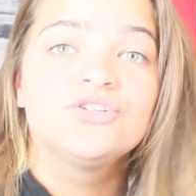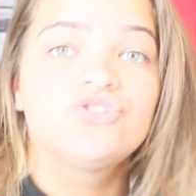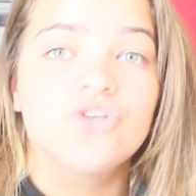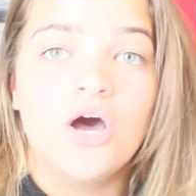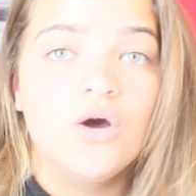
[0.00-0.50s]

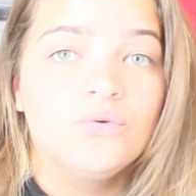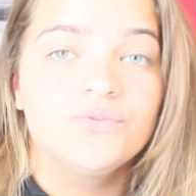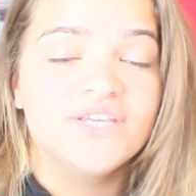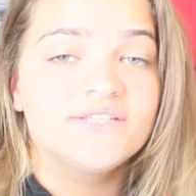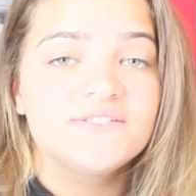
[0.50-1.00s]

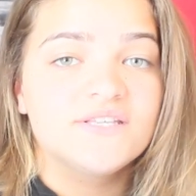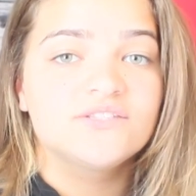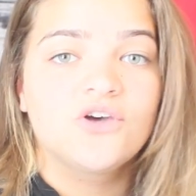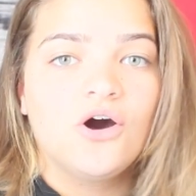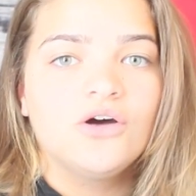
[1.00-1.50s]
So this
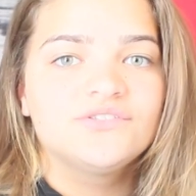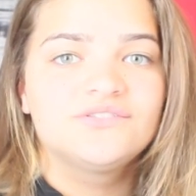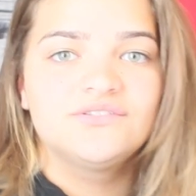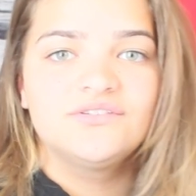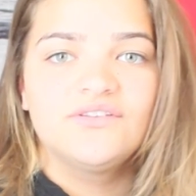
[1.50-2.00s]
is called,
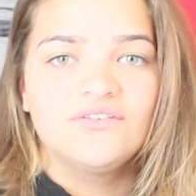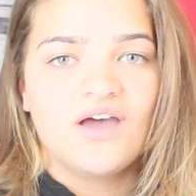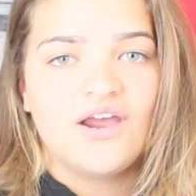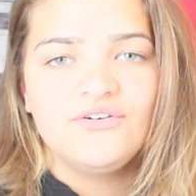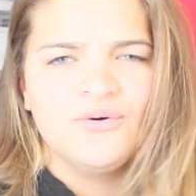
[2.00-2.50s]

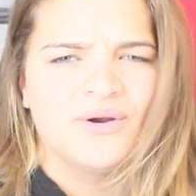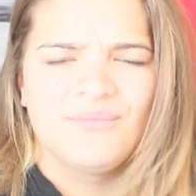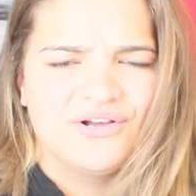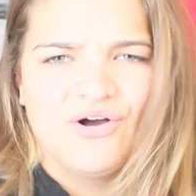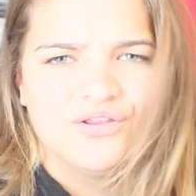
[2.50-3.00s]
I don't know what I'm
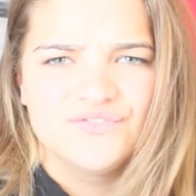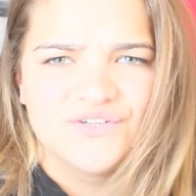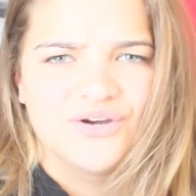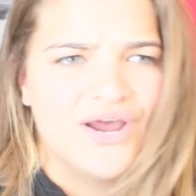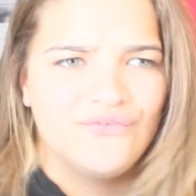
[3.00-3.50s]
going to call this
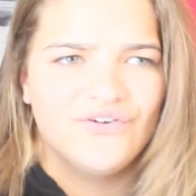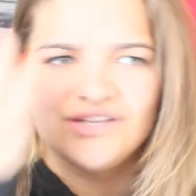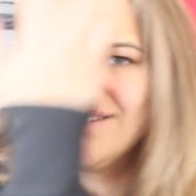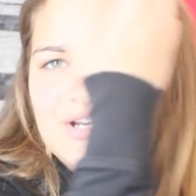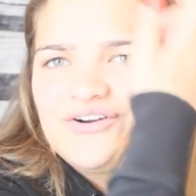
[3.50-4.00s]
video. I don't
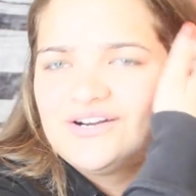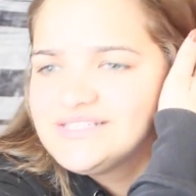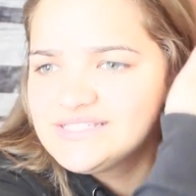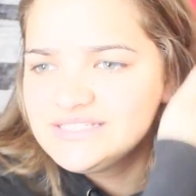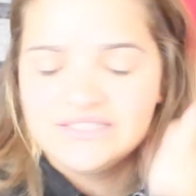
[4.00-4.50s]
fucking care,
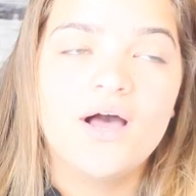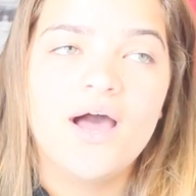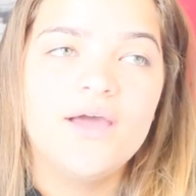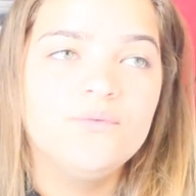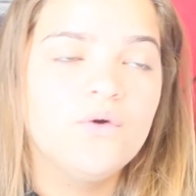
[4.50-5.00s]
honestly.
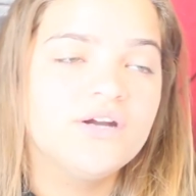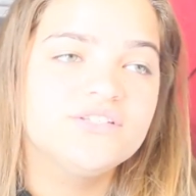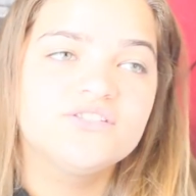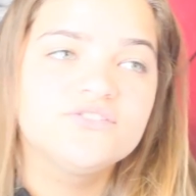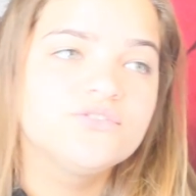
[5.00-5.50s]
I
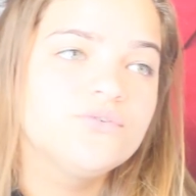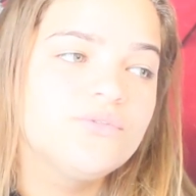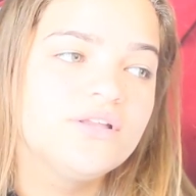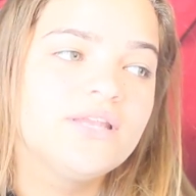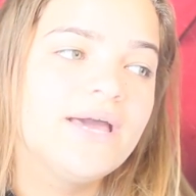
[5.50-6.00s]
wanted to do
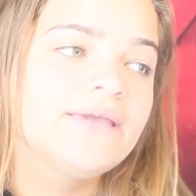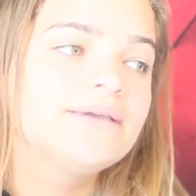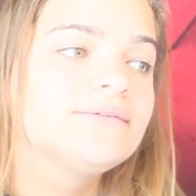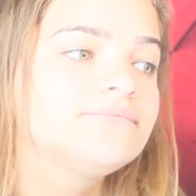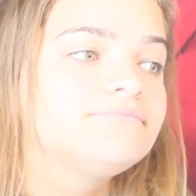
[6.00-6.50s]
the
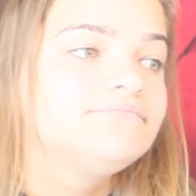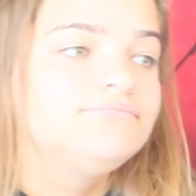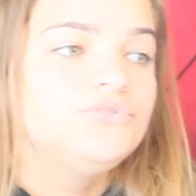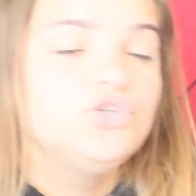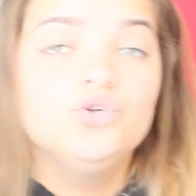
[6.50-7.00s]
like
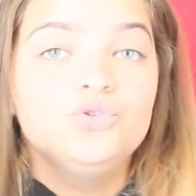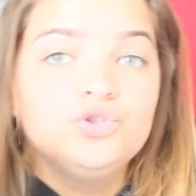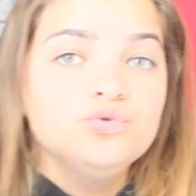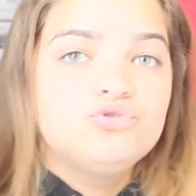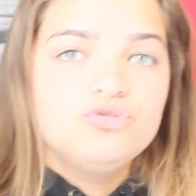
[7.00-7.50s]
new
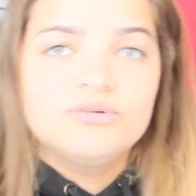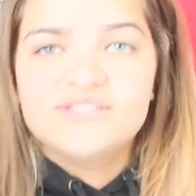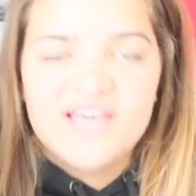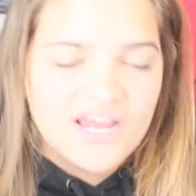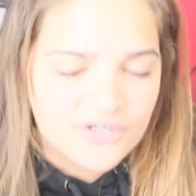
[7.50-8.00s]

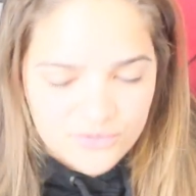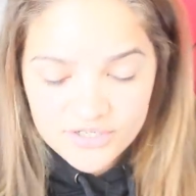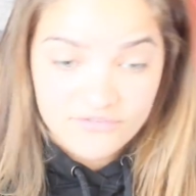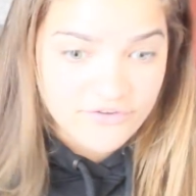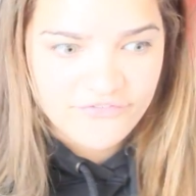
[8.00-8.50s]
YouTuber tag or whatever the